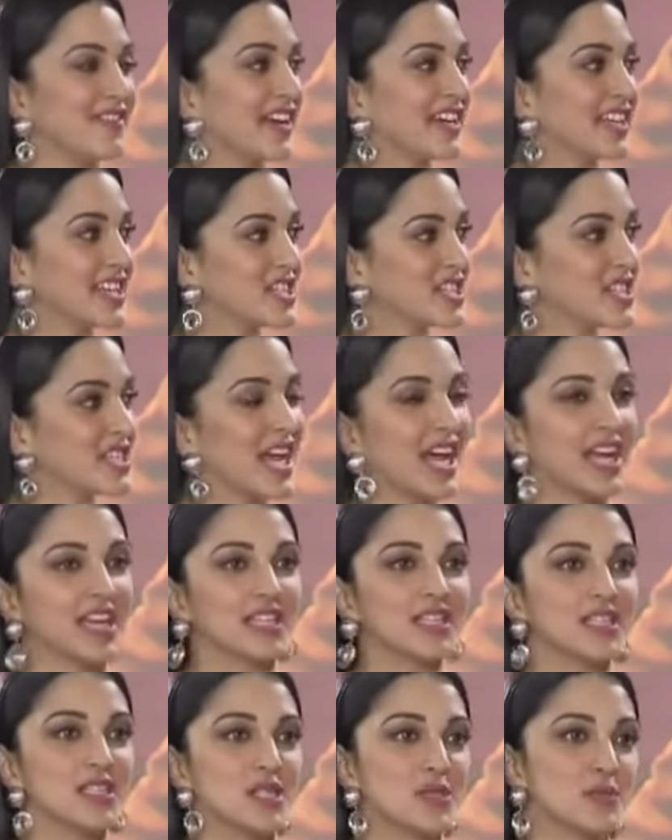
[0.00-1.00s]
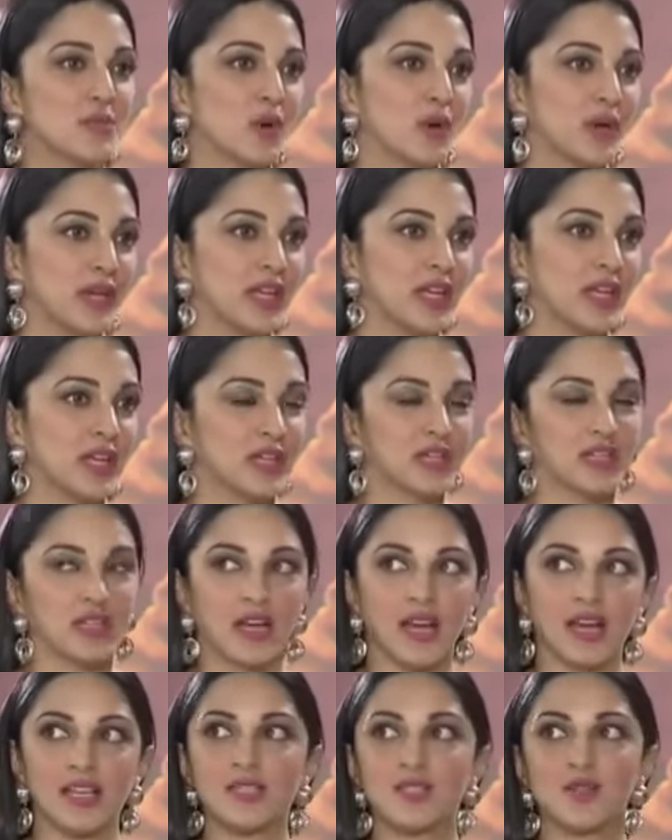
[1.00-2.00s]
it. In fact, I just landed this morning and
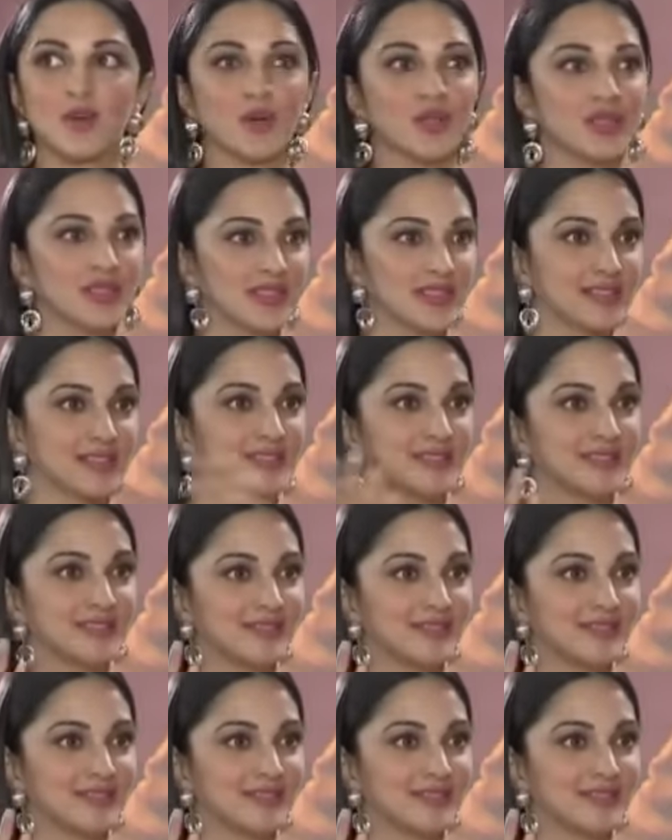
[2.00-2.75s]
I saw the...